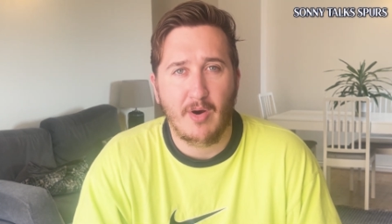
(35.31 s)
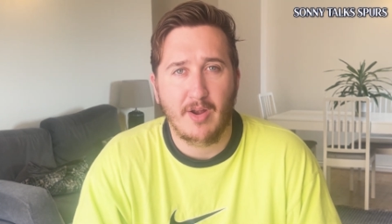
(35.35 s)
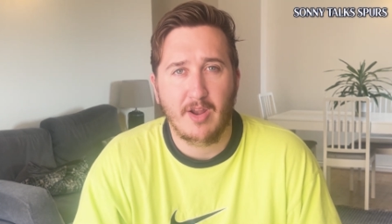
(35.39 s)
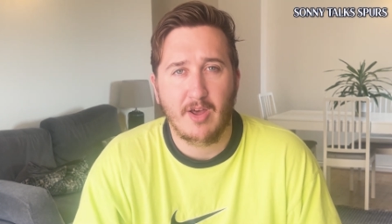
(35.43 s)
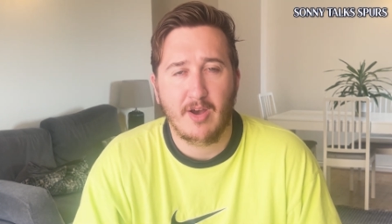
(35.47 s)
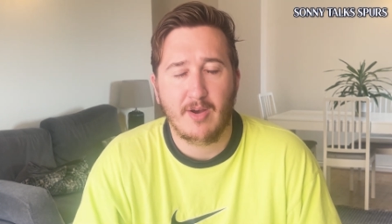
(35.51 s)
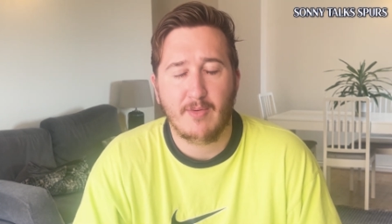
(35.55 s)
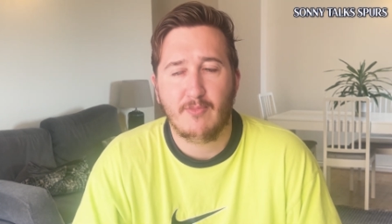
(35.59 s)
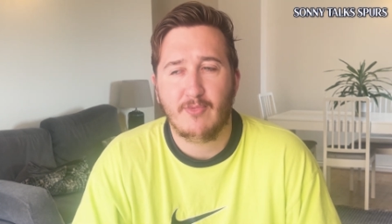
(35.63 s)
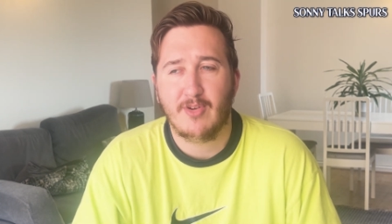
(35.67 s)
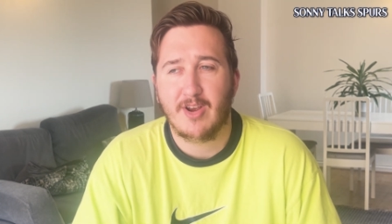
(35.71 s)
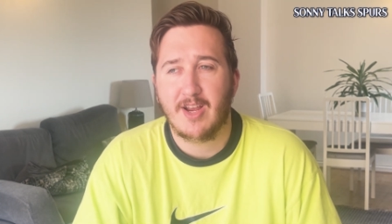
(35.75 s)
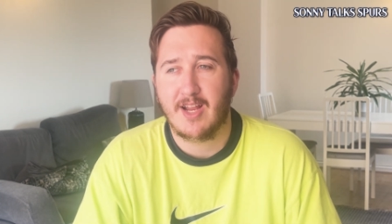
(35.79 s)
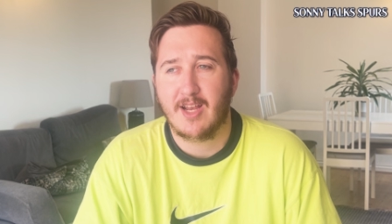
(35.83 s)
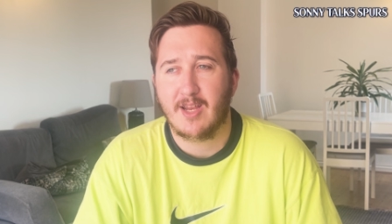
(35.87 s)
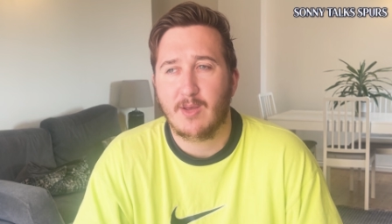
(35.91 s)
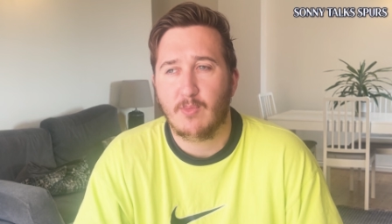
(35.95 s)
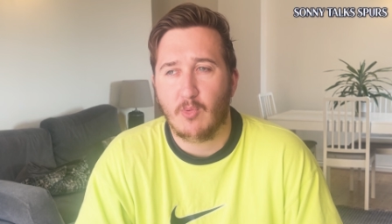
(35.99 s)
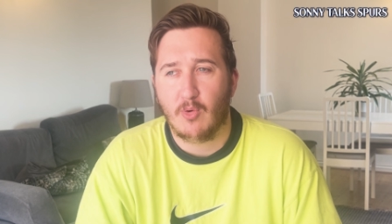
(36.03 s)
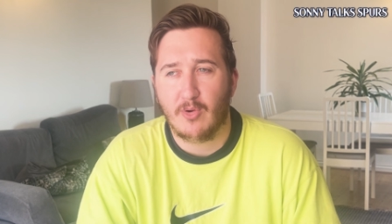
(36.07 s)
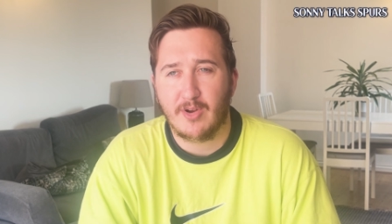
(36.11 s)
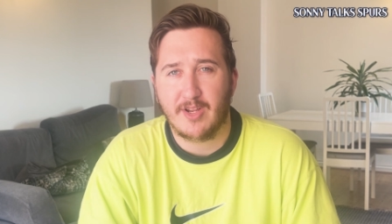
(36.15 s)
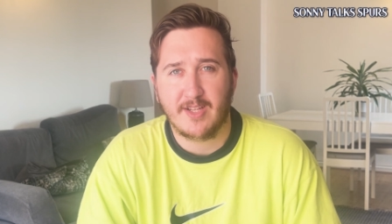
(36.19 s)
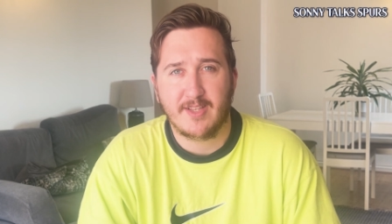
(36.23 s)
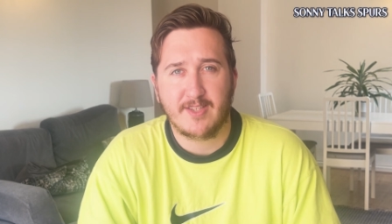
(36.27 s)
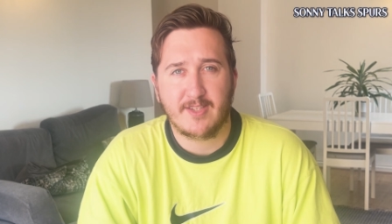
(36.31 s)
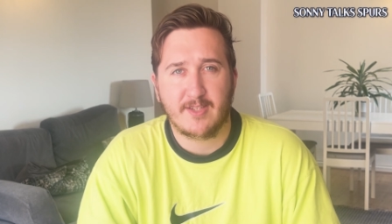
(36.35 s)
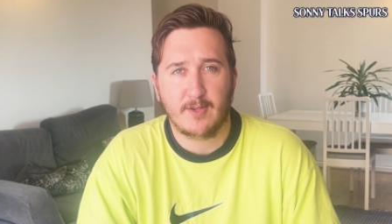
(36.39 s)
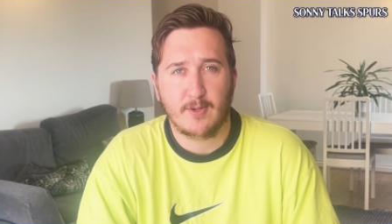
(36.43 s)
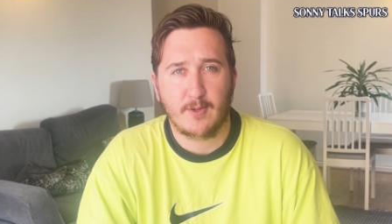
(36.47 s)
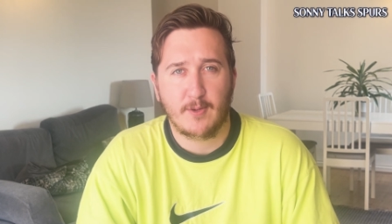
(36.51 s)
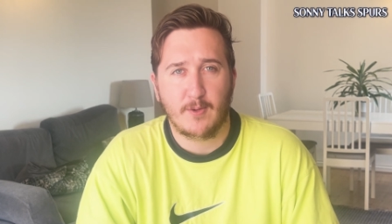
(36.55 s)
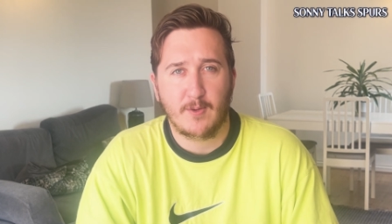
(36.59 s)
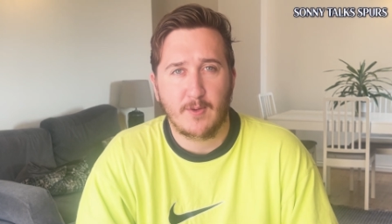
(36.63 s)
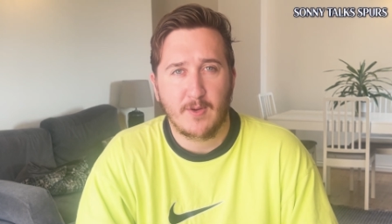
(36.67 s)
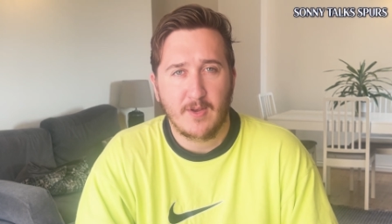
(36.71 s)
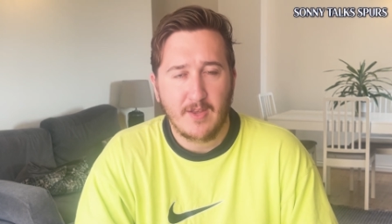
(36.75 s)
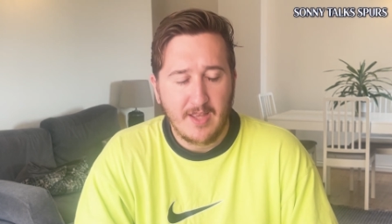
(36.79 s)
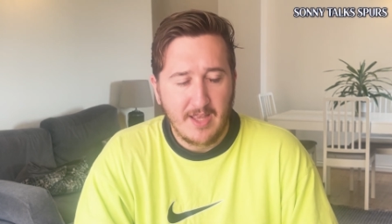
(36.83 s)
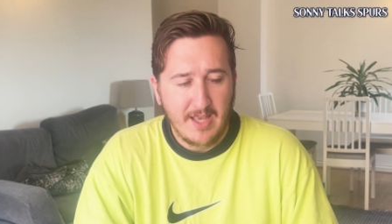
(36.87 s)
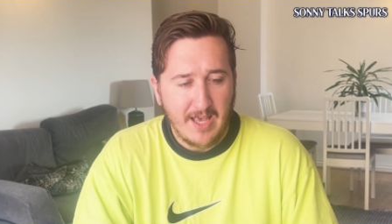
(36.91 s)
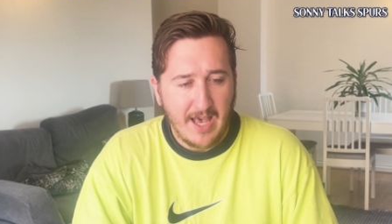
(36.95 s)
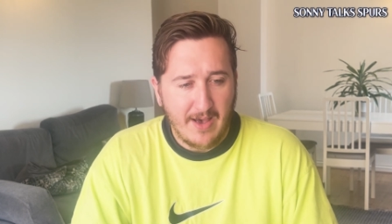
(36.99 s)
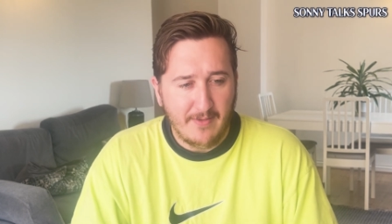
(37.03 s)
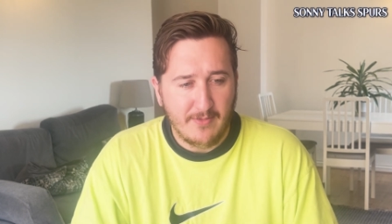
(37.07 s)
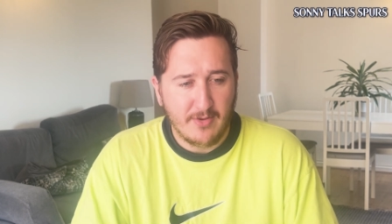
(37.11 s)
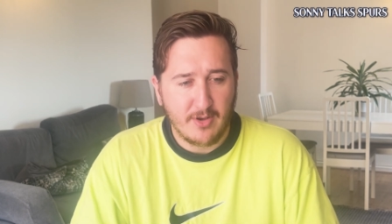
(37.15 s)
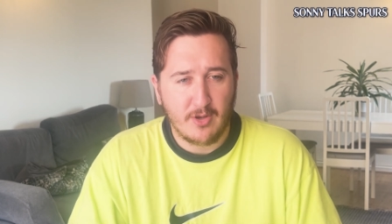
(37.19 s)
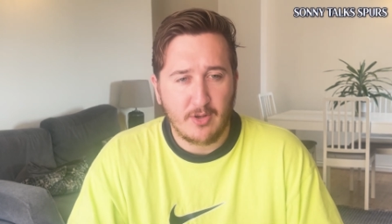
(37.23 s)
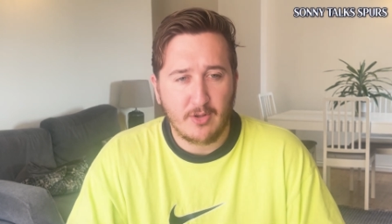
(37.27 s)
and I really wanted to
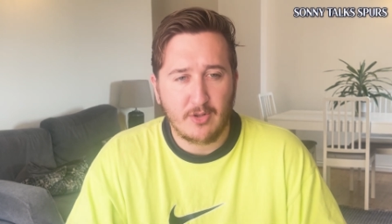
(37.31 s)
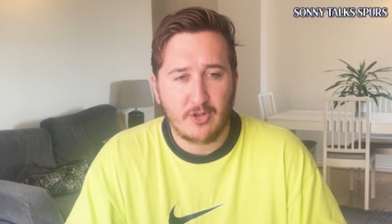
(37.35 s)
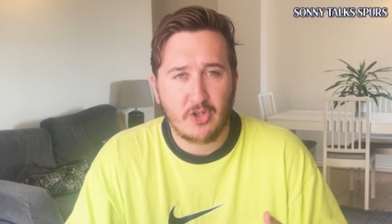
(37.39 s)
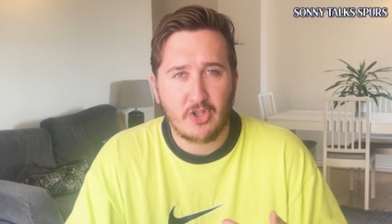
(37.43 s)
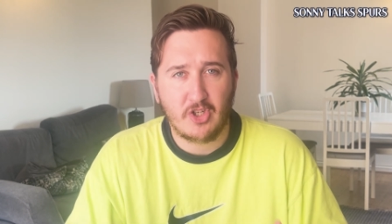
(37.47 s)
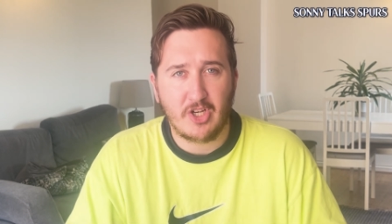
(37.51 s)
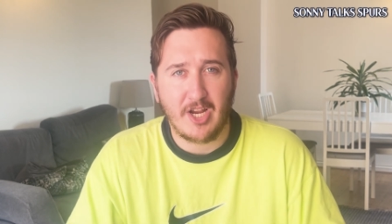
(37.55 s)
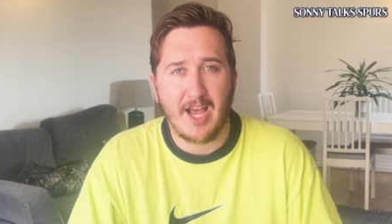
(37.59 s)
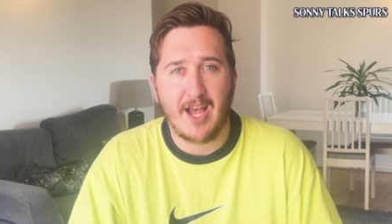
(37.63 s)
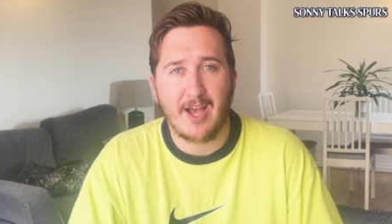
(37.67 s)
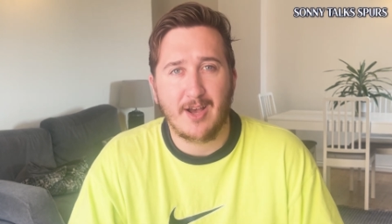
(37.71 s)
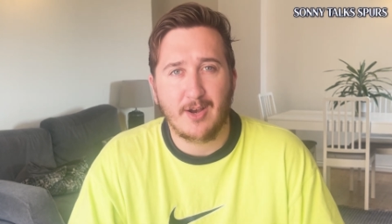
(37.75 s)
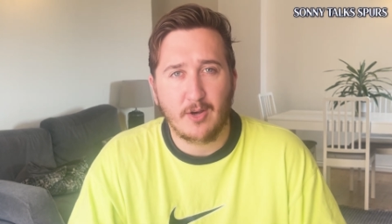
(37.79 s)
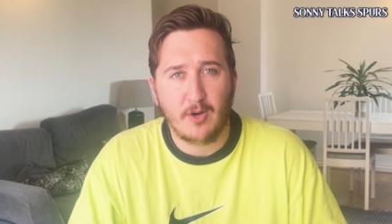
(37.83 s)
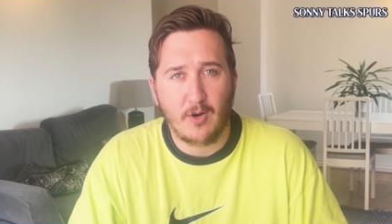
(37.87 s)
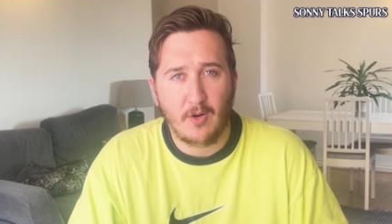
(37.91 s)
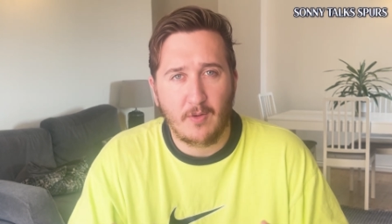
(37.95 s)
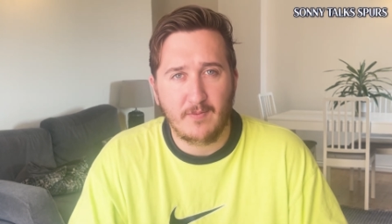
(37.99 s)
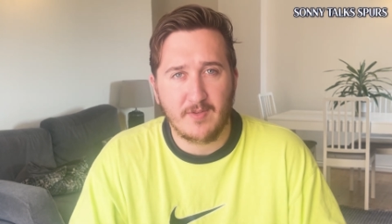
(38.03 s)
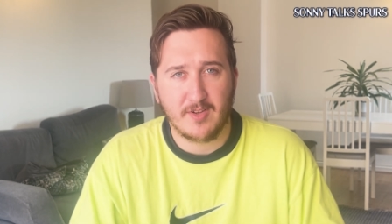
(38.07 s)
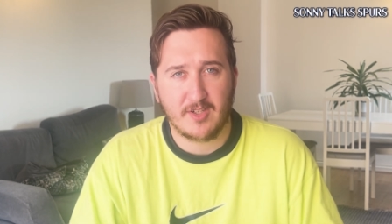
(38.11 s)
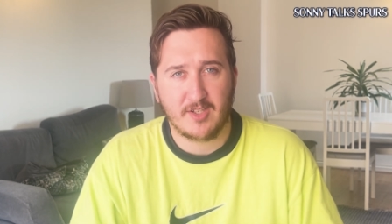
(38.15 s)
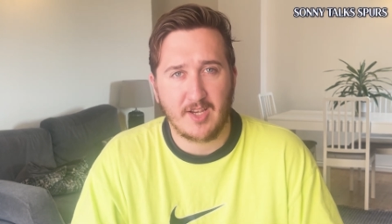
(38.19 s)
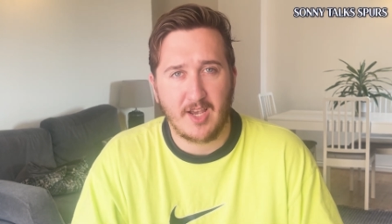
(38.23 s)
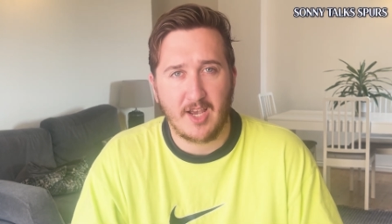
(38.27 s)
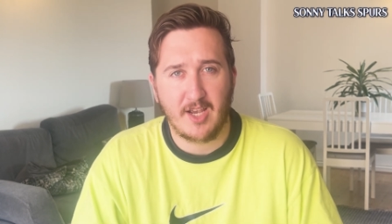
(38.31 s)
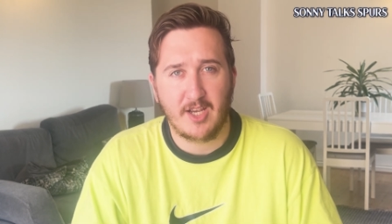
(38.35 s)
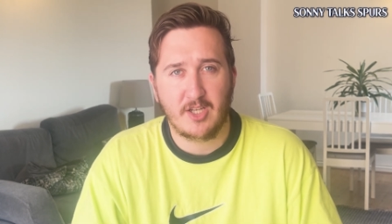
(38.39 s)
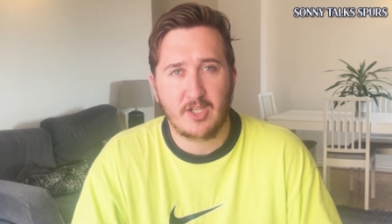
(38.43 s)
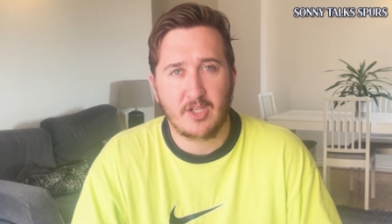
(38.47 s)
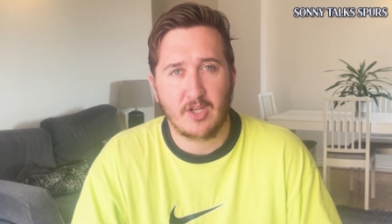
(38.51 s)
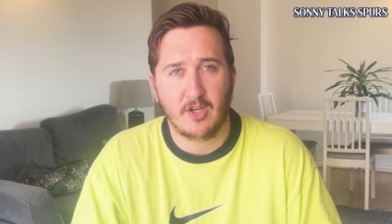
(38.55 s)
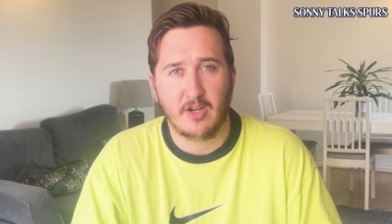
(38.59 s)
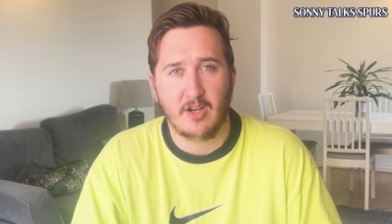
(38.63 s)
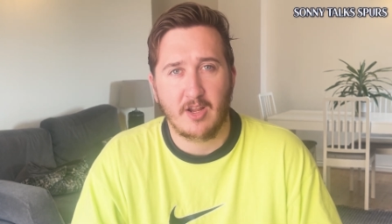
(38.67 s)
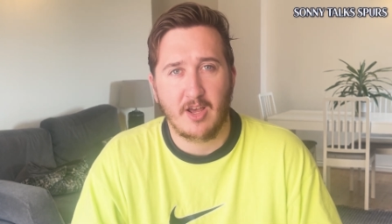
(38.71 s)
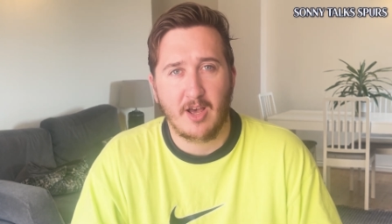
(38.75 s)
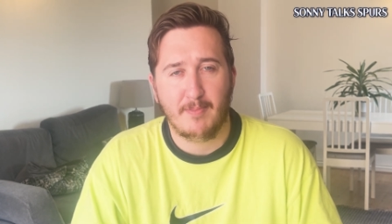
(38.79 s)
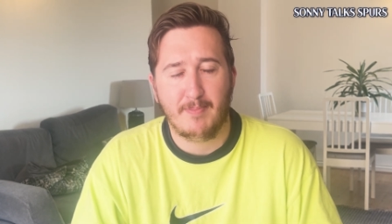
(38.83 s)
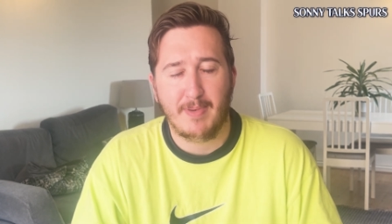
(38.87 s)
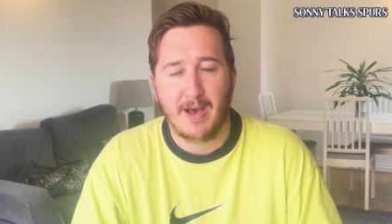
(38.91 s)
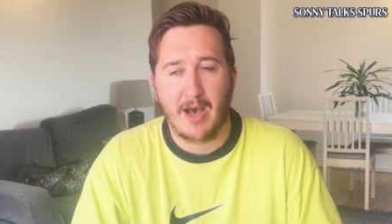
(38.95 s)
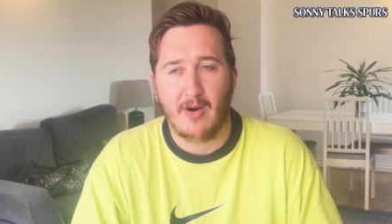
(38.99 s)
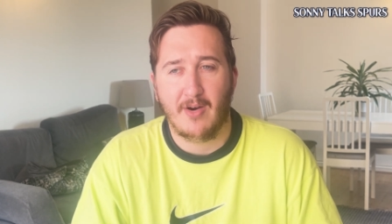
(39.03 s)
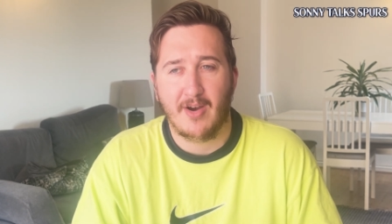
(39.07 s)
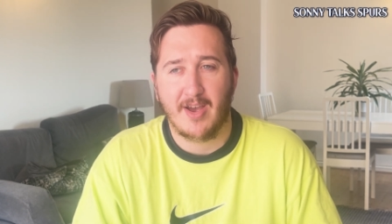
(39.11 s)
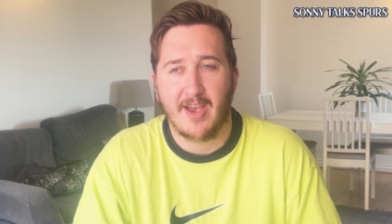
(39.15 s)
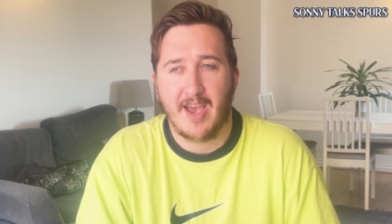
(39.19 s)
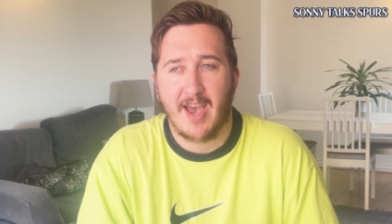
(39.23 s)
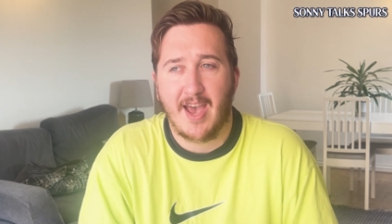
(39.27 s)
have a good chat and conversation
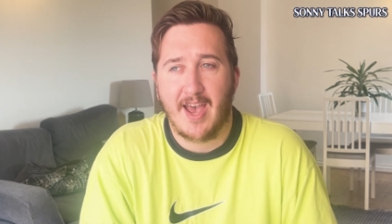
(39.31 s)
about it.